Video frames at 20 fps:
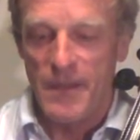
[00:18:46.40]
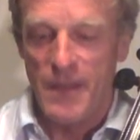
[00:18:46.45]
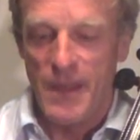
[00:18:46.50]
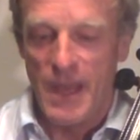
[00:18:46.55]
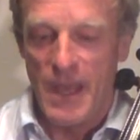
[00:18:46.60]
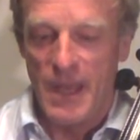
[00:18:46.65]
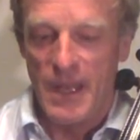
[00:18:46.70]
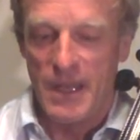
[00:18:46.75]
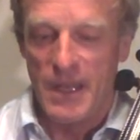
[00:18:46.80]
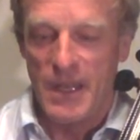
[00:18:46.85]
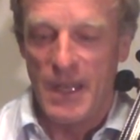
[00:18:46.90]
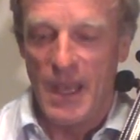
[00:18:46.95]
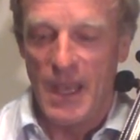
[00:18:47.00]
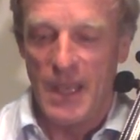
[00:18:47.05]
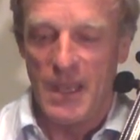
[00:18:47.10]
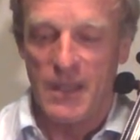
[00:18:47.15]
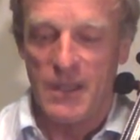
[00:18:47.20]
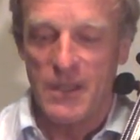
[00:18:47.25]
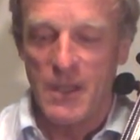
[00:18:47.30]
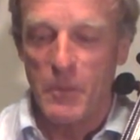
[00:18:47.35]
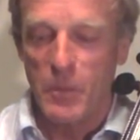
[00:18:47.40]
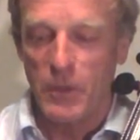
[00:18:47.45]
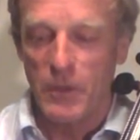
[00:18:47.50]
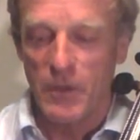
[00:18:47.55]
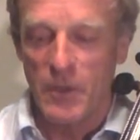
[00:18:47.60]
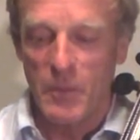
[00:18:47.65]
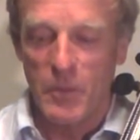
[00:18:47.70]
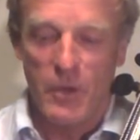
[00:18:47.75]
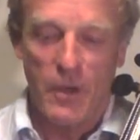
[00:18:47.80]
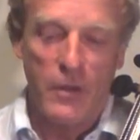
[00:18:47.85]
than a
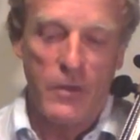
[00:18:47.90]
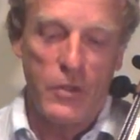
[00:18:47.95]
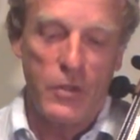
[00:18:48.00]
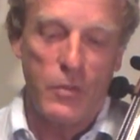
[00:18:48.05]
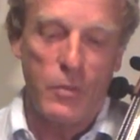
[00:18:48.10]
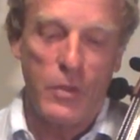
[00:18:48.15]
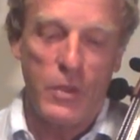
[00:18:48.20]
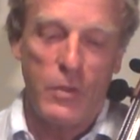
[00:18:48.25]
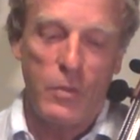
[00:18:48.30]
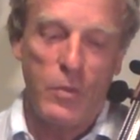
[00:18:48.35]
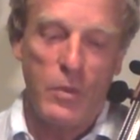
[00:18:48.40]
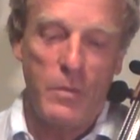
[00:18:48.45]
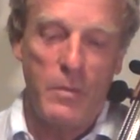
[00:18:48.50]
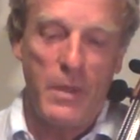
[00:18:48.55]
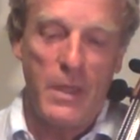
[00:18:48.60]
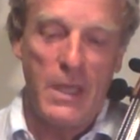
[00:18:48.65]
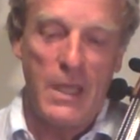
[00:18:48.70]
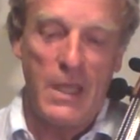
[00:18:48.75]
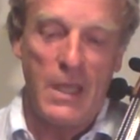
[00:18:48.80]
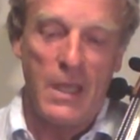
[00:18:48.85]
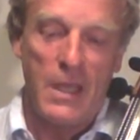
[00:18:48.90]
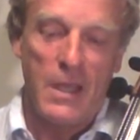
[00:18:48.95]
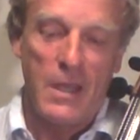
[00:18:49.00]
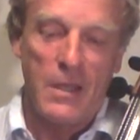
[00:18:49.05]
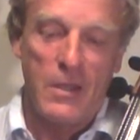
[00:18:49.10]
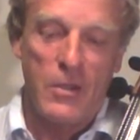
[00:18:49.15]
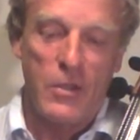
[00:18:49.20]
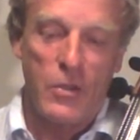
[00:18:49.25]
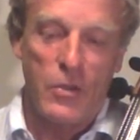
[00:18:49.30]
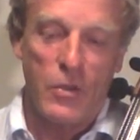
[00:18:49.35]
simpler approach, which would be
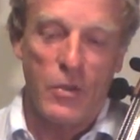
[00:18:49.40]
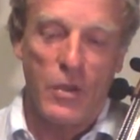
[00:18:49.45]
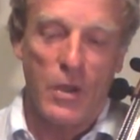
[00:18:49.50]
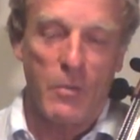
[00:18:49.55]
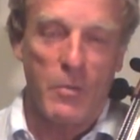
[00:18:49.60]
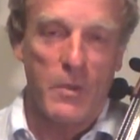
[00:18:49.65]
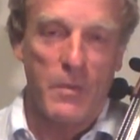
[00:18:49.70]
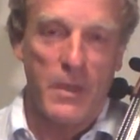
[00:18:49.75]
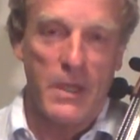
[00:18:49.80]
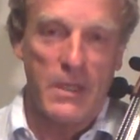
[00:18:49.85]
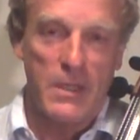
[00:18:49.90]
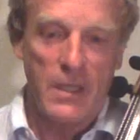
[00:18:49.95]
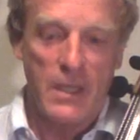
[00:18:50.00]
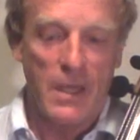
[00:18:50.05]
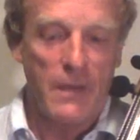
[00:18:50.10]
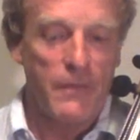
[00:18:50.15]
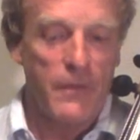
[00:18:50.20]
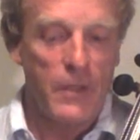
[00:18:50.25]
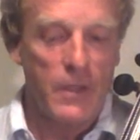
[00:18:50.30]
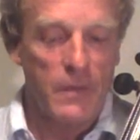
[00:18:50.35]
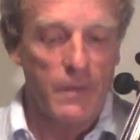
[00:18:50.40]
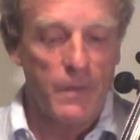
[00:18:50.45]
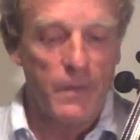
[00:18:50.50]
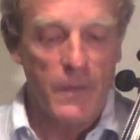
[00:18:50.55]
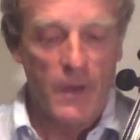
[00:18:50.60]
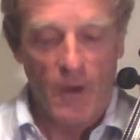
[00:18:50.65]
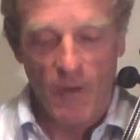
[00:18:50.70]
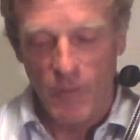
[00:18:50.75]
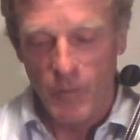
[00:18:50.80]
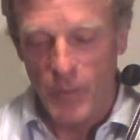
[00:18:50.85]
to compromise the comfort
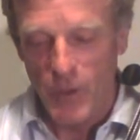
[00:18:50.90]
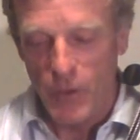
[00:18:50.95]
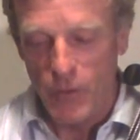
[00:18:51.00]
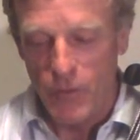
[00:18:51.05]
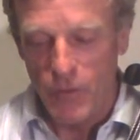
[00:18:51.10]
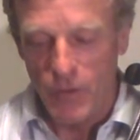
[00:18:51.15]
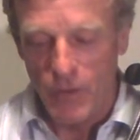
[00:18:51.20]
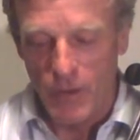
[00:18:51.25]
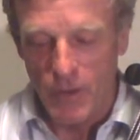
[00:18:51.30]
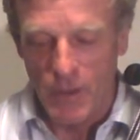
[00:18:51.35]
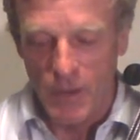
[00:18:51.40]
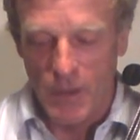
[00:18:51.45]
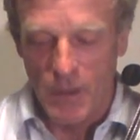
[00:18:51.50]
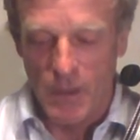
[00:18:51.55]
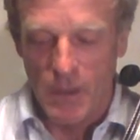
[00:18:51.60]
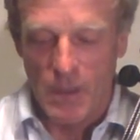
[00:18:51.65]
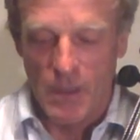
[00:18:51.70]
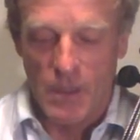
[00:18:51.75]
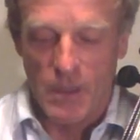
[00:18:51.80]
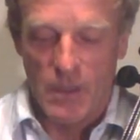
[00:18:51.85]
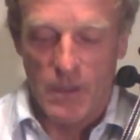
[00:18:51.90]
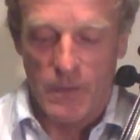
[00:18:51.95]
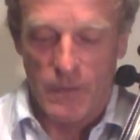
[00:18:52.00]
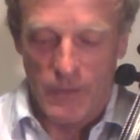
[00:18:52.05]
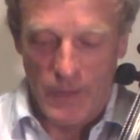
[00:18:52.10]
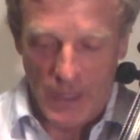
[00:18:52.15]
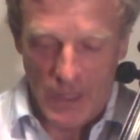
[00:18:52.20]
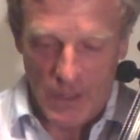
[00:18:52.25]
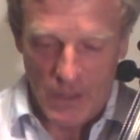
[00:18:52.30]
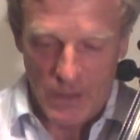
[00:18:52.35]
of both
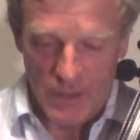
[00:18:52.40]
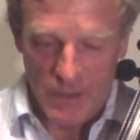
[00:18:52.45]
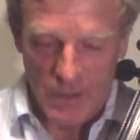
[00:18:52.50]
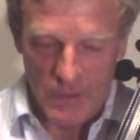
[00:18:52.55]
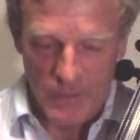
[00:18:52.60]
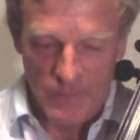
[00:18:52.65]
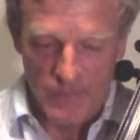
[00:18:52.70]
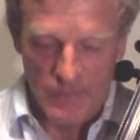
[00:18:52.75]
fingers.